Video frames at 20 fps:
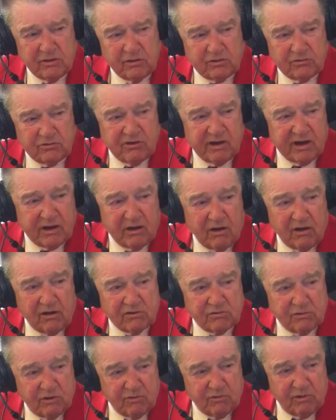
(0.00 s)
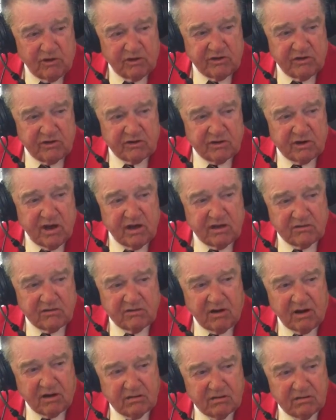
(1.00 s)
no trade clause with a 1-year
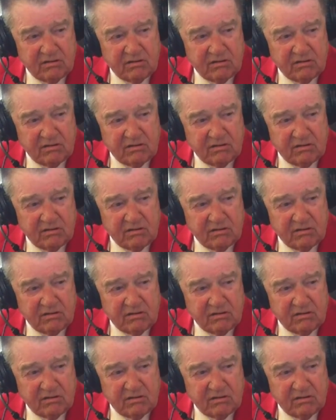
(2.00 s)
contract.